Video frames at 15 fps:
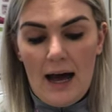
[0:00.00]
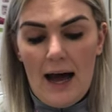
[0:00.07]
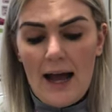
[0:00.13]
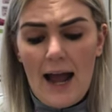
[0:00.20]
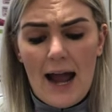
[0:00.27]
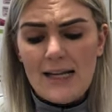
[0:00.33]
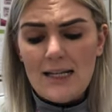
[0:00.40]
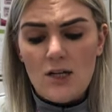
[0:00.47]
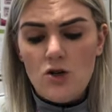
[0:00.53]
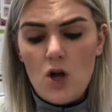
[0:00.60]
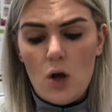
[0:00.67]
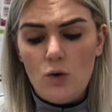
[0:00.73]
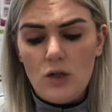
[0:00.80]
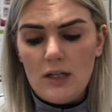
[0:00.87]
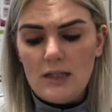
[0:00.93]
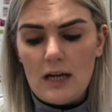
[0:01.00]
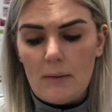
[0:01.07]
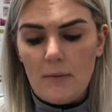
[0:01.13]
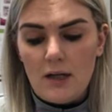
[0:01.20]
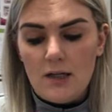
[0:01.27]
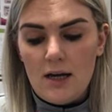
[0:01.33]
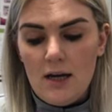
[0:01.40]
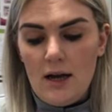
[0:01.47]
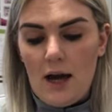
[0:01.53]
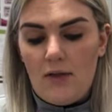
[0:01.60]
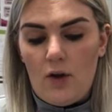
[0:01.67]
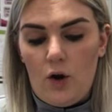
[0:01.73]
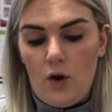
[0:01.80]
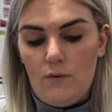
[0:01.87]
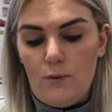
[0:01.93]
I, I didn't know, she stammered,
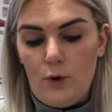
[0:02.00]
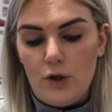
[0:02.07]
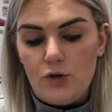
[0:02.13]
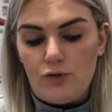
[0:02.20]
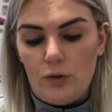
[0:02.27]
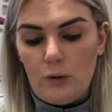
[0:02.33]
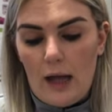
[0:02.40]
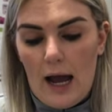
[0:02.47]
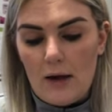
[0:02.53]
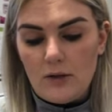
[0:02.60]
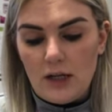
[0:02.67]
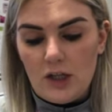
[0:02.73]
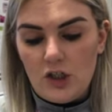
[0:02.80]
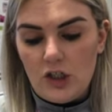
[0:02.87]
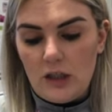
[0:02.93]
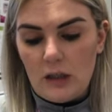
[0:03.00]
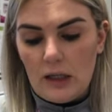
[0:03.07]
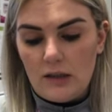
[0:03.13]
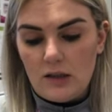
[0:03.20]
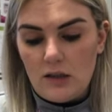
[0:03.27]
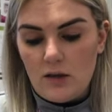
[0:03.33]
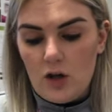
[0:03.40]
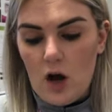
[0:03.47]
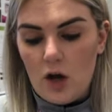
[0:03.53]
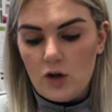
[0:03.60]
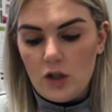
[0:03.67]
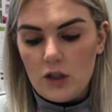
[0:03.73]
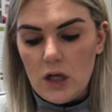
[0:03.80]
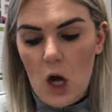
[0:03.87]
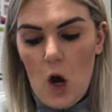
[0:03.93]
and then her voice grew louder and she glanced at the
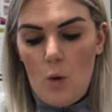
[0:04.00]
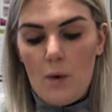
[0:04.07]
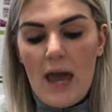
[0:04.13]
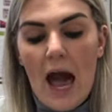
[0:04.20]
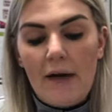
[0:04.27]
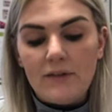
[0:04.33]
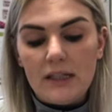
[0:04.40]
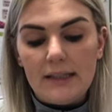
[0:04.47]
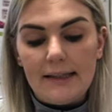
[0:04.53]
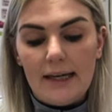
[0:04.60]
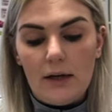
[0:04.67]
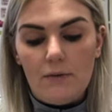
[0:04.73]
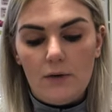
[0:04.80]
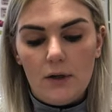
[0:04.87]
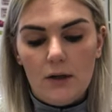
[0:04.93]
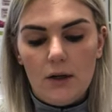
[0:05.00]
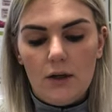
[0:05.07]
archers. We have to leave.